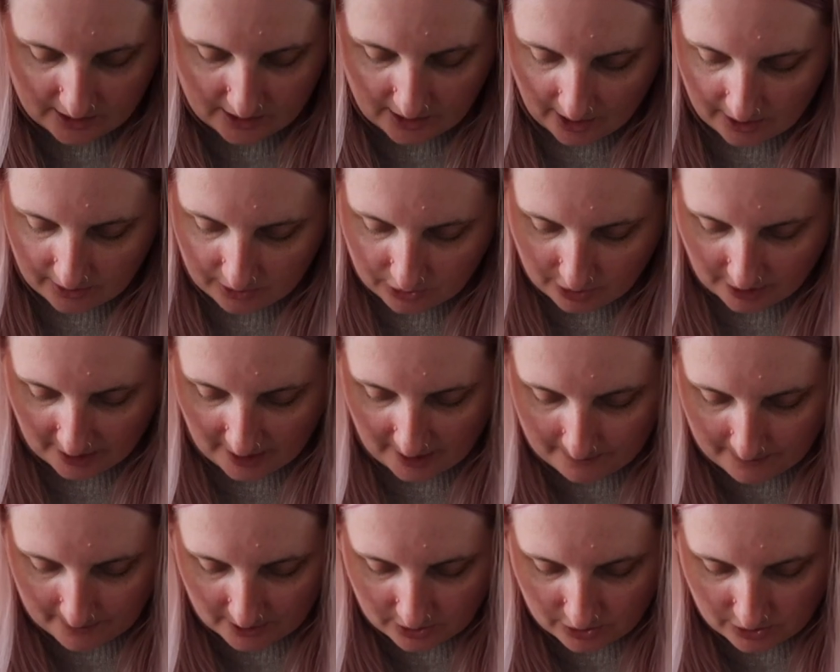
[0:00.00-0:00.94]
no
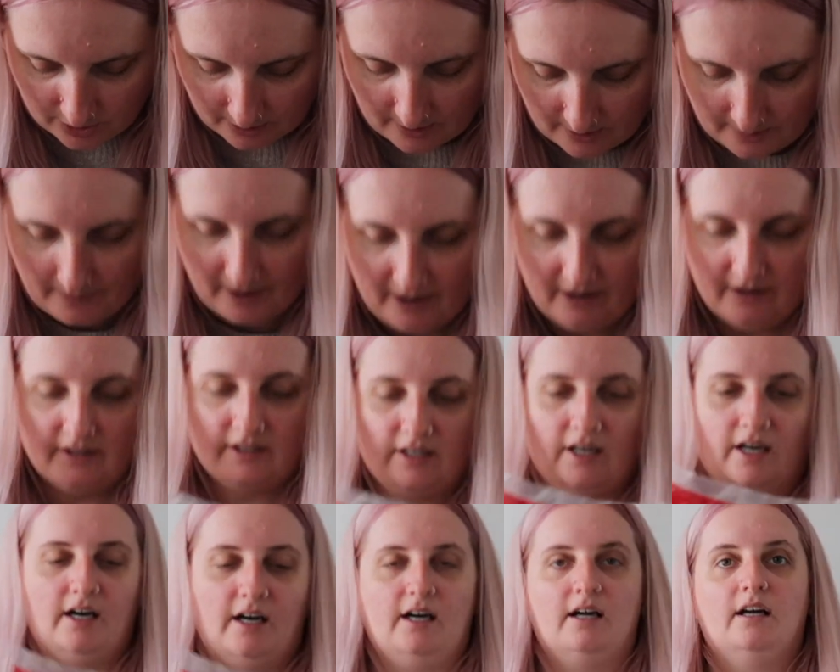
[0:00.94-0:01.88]
trip to
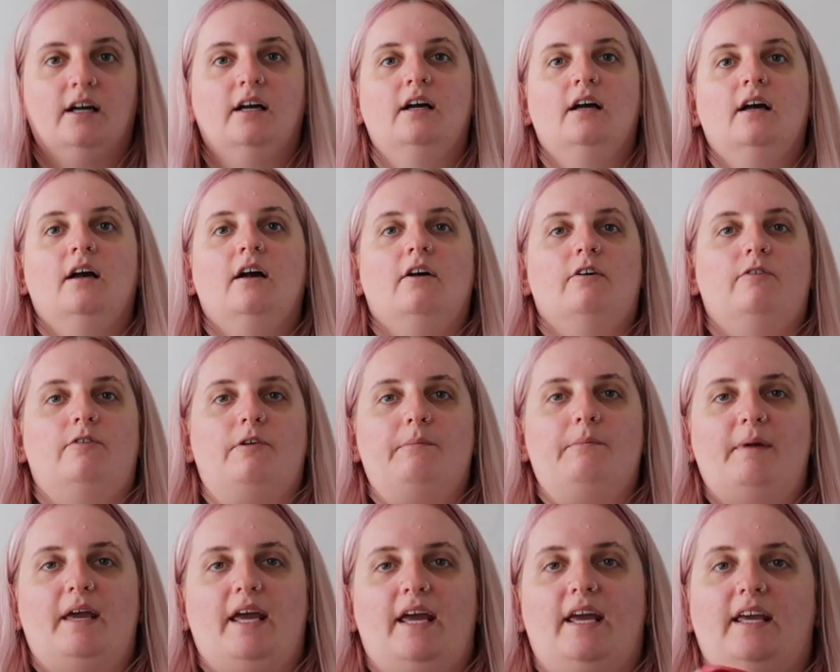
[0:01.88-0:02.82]
America for
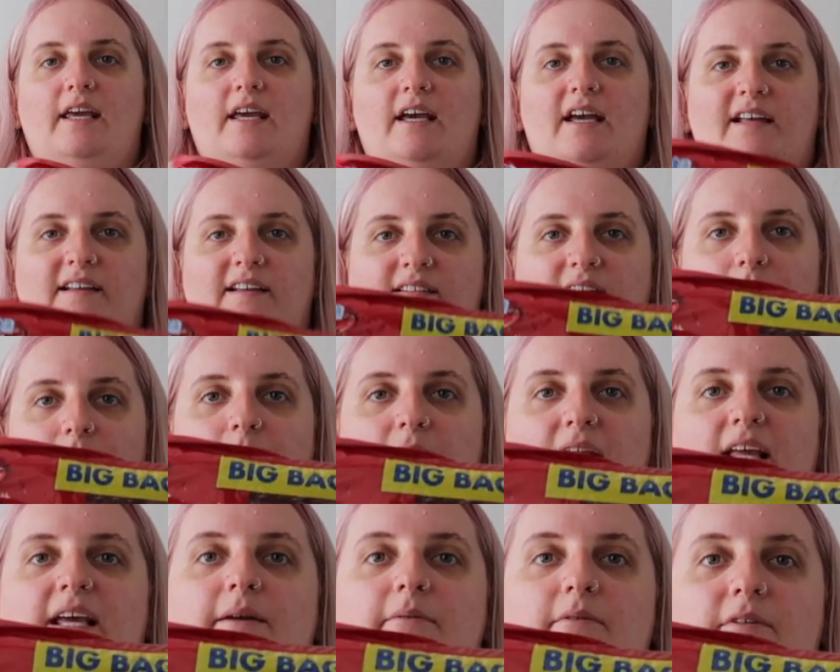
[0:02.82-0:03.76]
me is
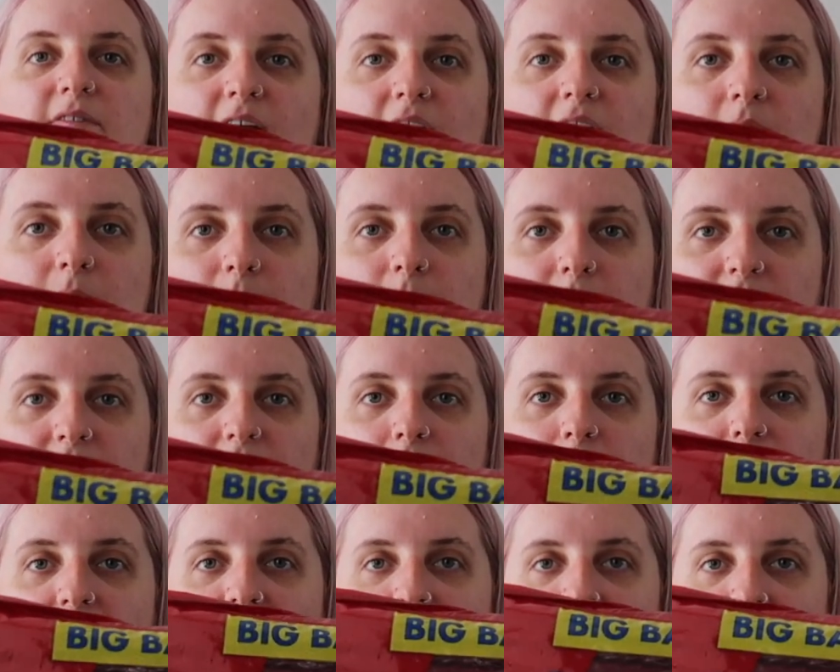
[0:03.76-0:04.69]
complete without
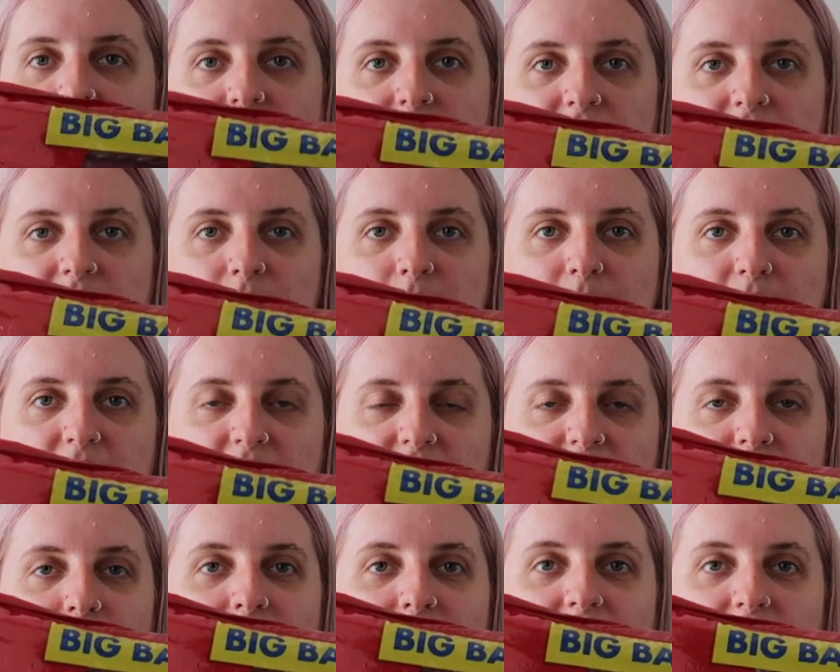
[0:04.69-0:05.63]
bringing back the
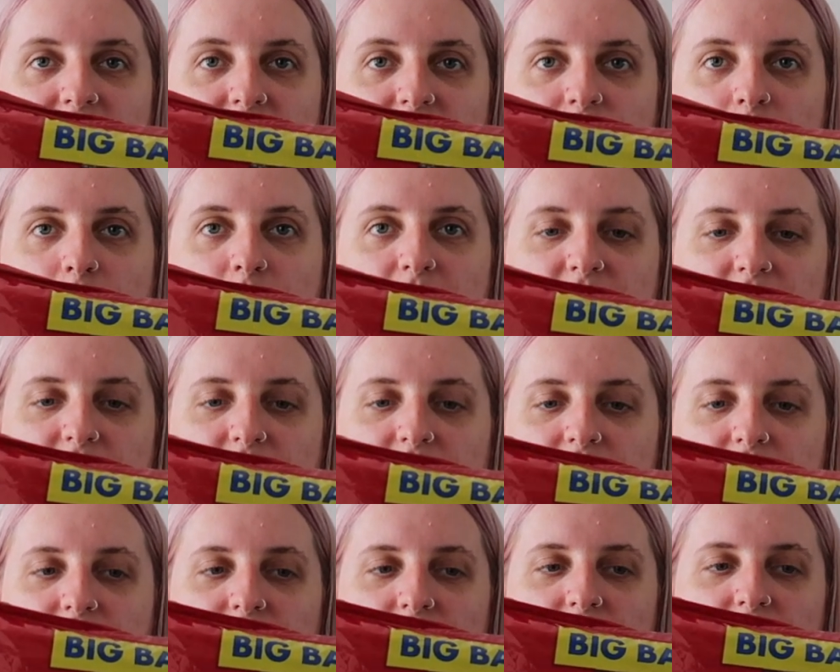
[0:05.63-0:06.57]
biggest bag of
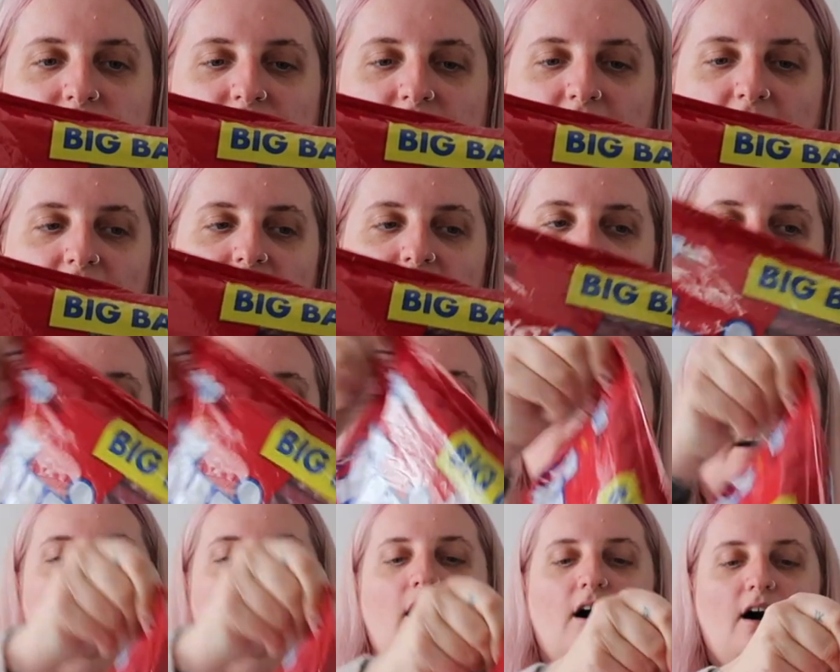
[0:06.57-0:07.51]
Twizzlers that you can.
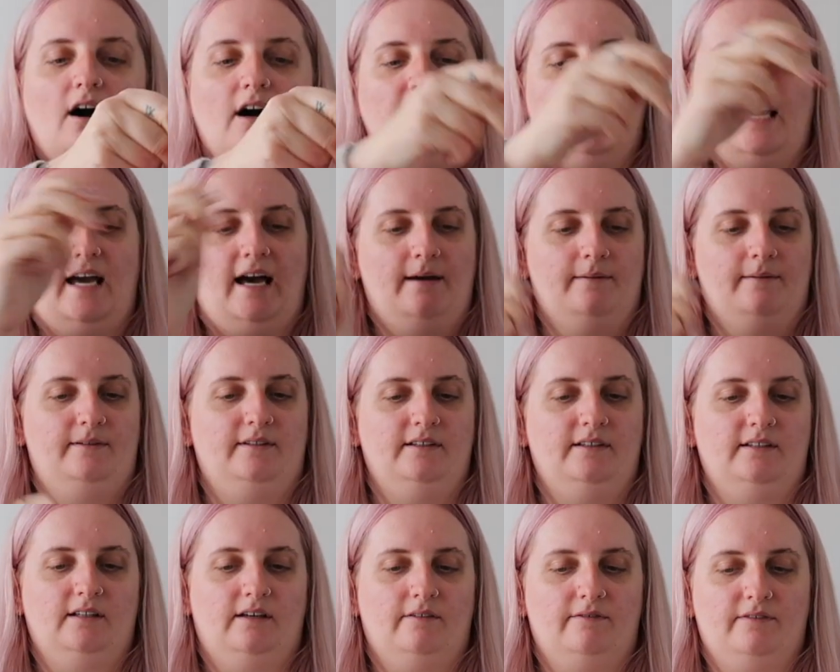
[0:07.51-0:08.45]
I
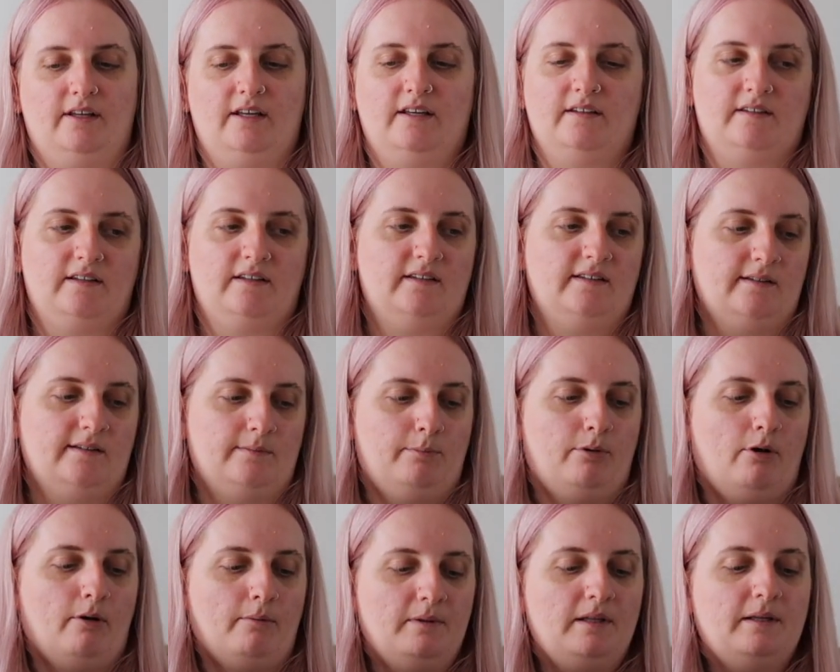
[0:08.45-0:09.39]
absolutely love these. These are
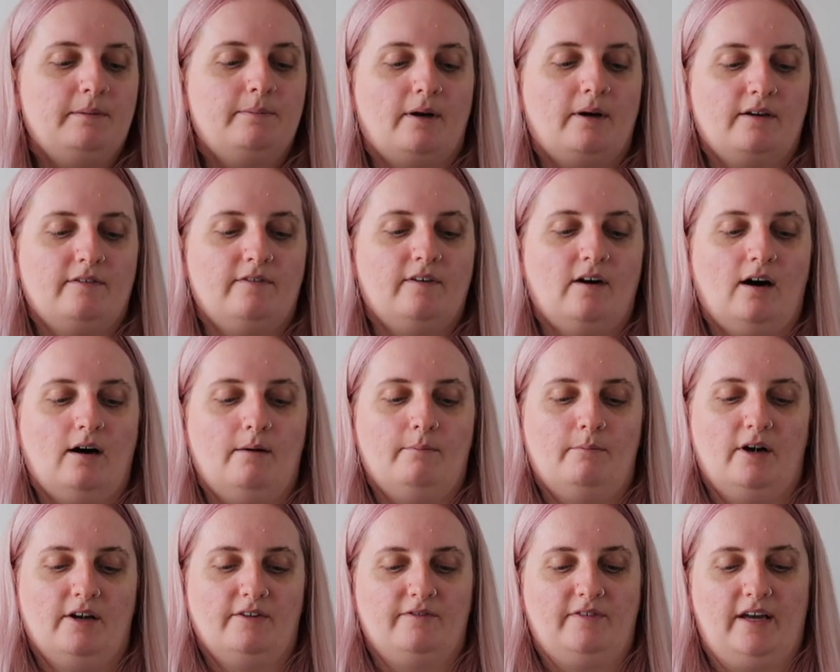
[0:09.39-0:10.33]
probably by far
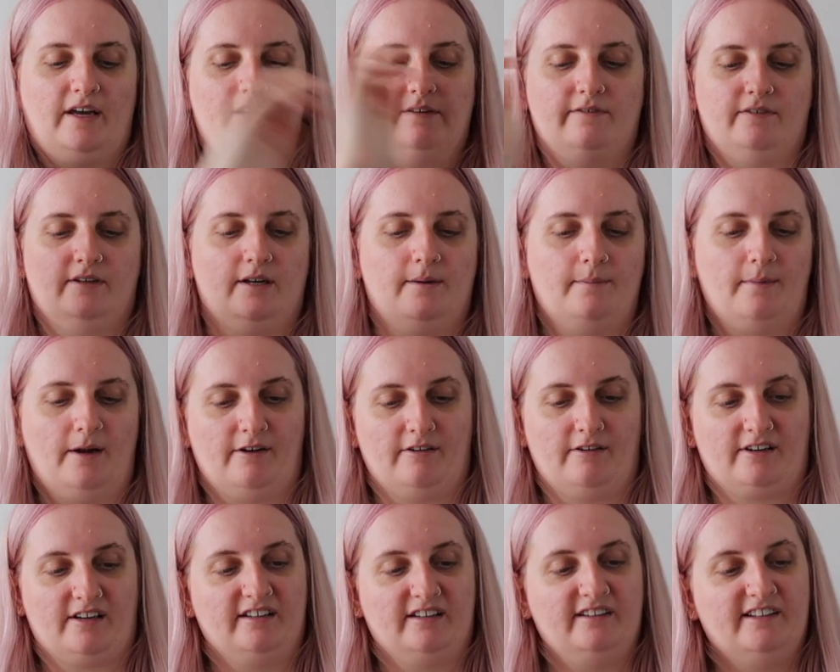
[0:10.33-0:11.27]
my favourite
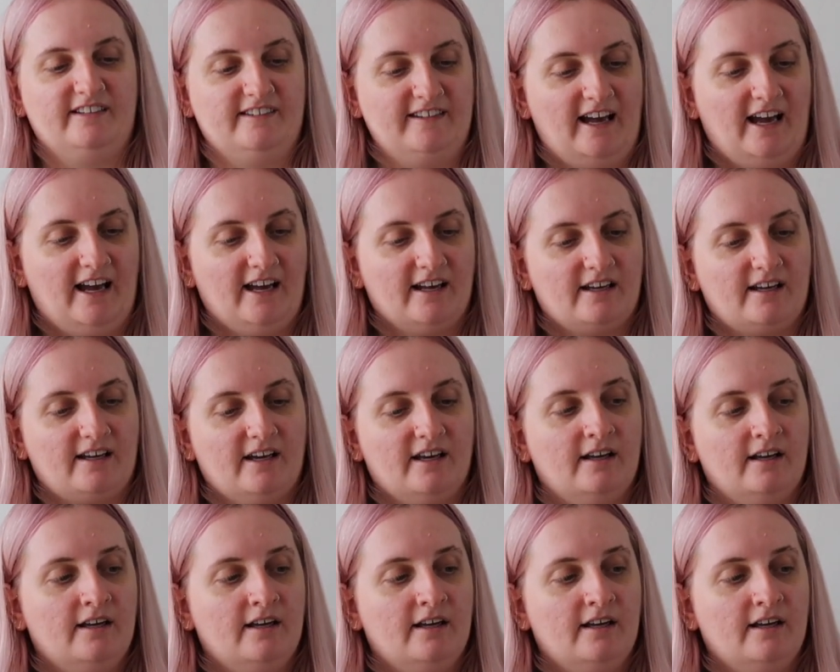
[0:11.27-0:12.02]
American snack.